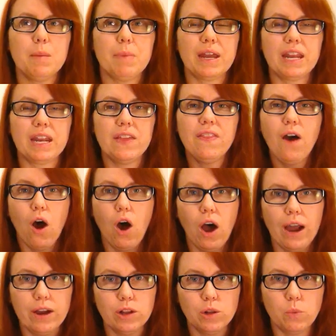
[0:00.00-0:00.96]
But in the
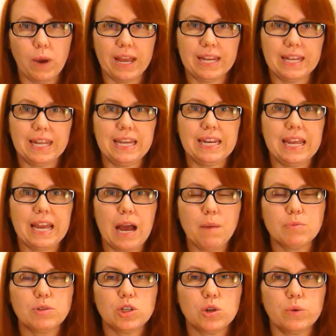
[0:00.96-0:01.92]
aisleway leading
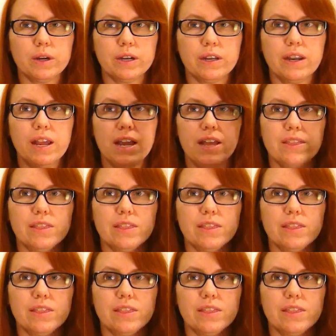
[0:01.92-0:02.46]
up to it,